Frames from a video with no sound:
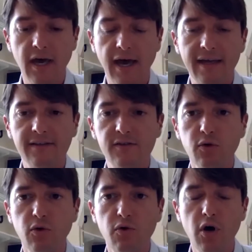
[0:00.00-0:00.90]
And
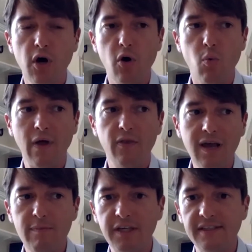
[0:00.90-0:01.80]
so when the
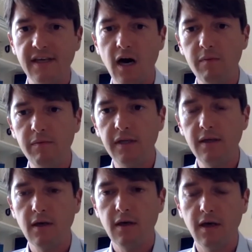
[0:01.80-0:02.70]
Lebanese army
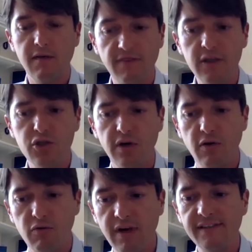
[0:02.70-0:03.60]
eventually
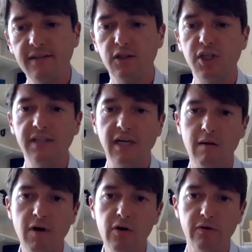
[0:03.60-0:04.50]
arrested Shadi al
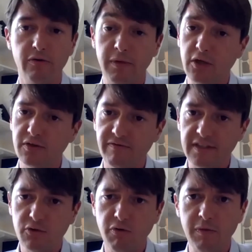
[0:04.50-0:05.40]
Maulawi because of his
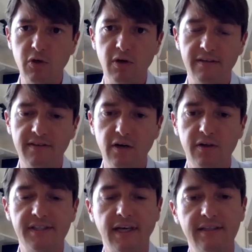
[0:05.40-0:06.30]
criminal and
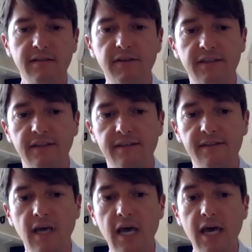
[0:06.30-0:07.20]
terrorist
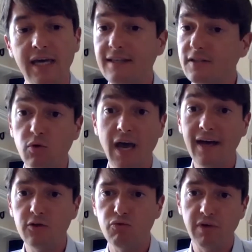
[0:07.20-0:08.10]
activities, it soon
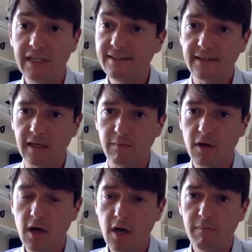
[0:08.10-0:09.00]
had to release him
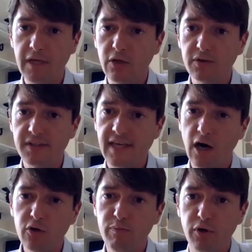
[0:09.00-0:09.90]
because the
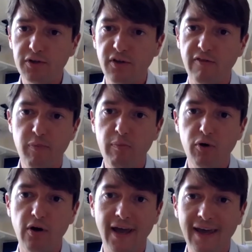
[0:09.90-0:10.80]
outburst of
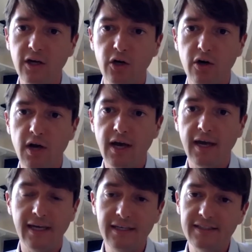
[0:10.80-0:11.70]
popular anger
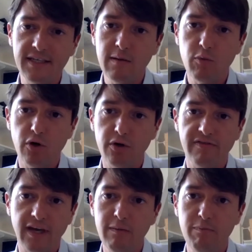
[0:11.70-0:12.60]
in his neighborhood of
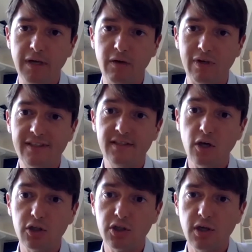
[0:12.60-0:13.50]
Ibbe was
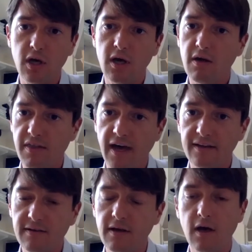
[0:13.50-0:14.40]
such
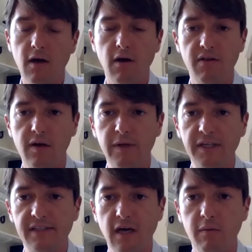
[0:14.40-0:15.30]
that uh, the
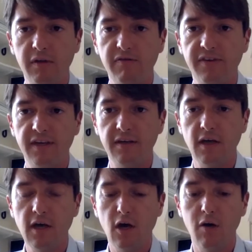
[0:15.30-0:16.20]
Lebanese army feared
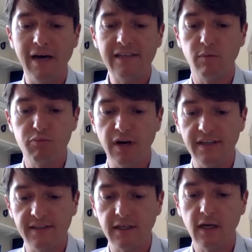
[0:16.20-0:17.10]
a mass
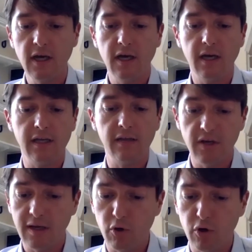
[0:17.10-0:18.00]
uprising in the
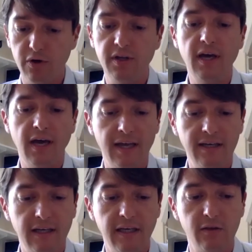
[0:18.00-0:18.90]
neighborhood
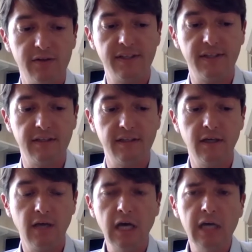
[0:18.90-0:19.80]
and in the city.
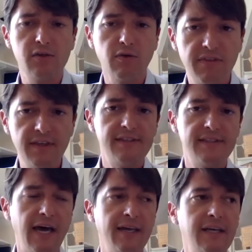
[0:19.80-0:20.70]
So this
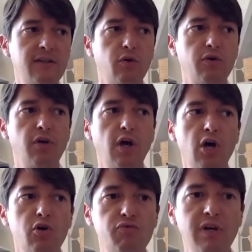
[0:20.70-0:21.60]
anecdote
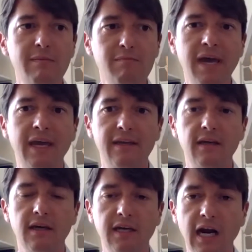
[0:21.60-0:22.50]
really made
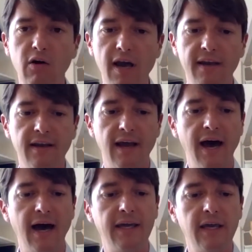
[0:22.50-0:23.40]
Caroline and
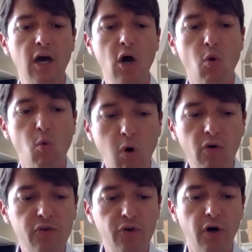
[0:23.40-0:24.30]
I
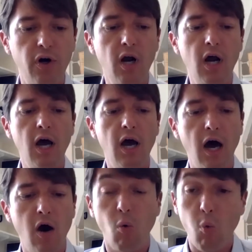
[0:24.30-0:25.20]
wonder
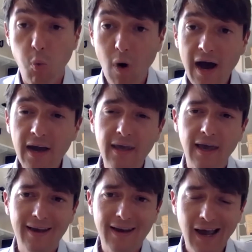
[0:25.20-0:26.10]
uh, why
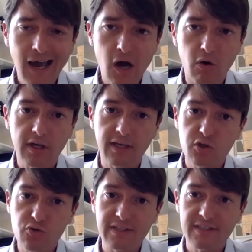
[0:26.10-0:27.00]
and how can
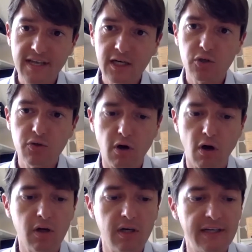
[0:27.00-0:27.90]
transnational
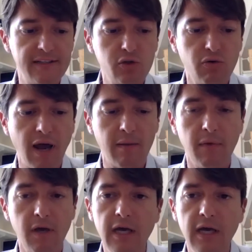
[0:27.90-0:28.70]
organized crime